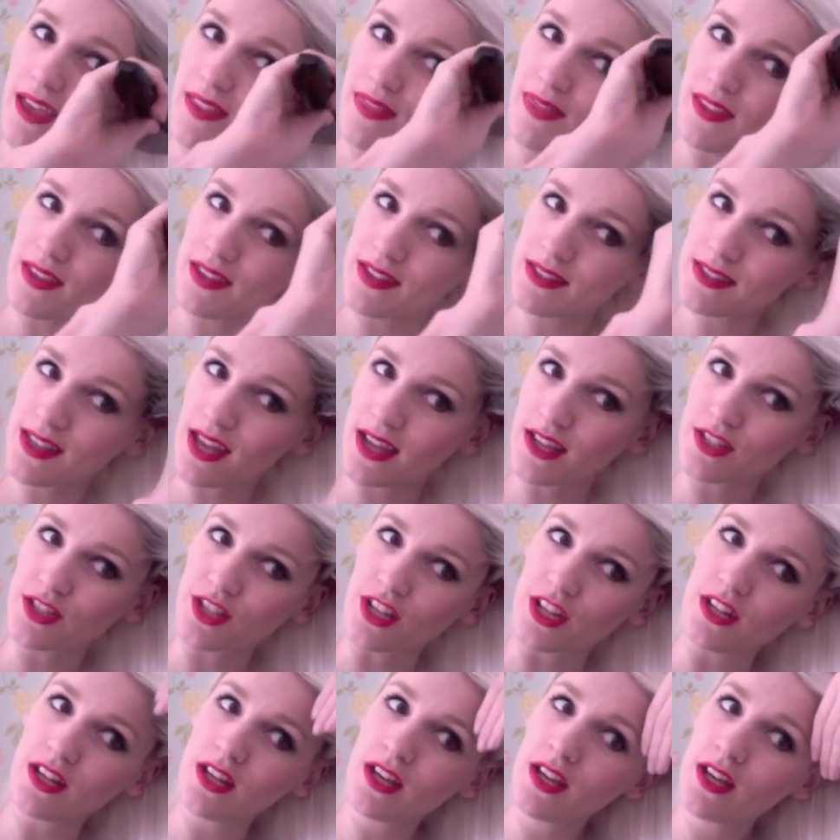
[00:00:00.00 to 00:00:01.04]
in this
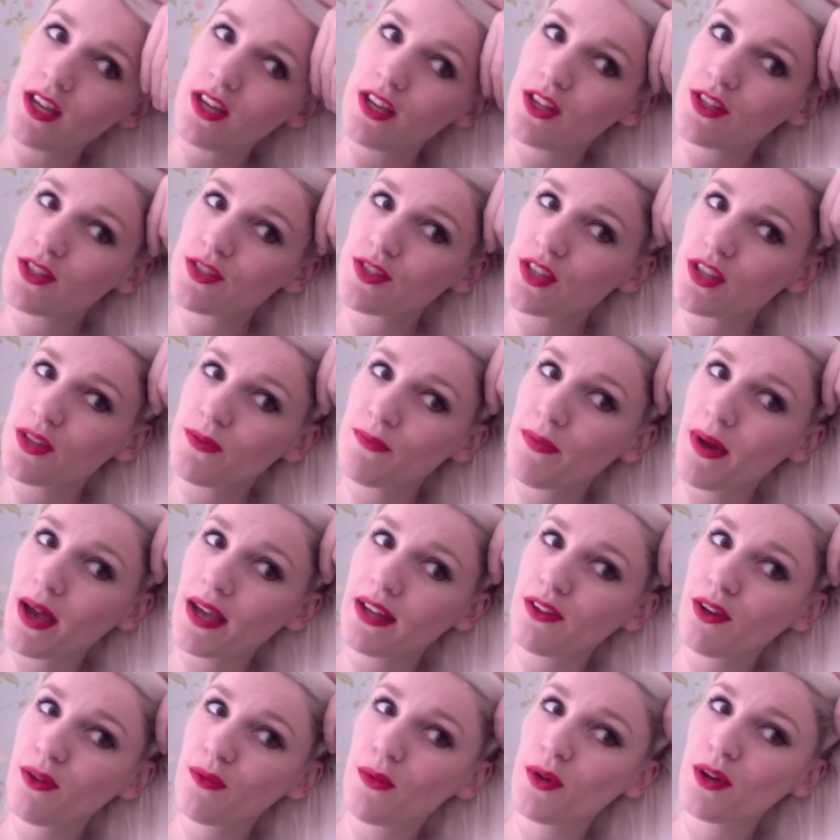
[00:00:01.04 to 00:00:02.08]
section, so you
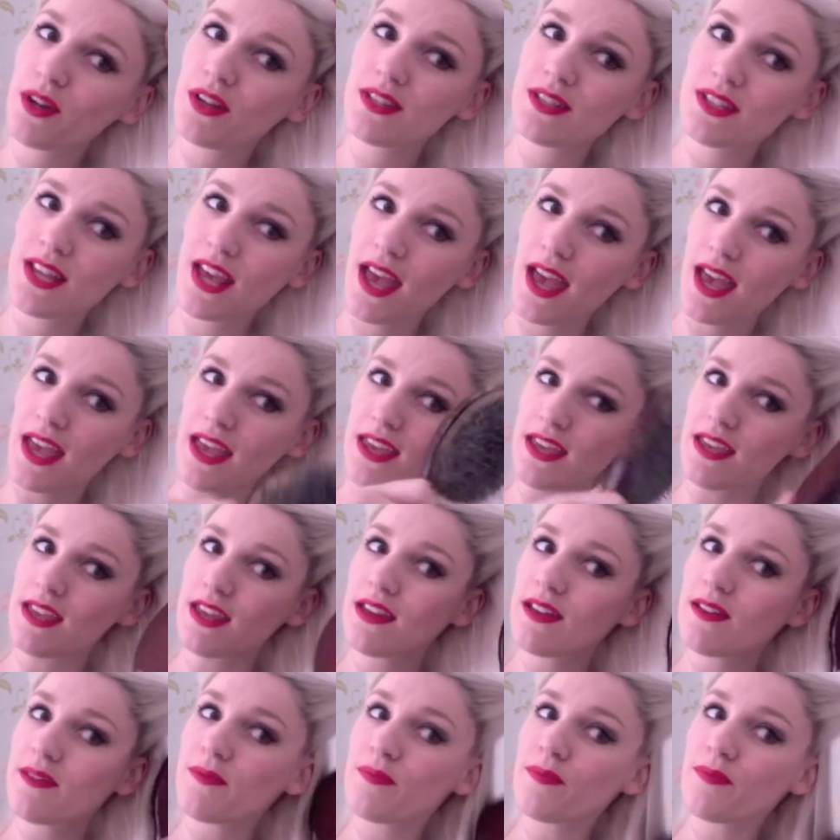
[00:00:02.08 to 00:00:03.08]
might not want to take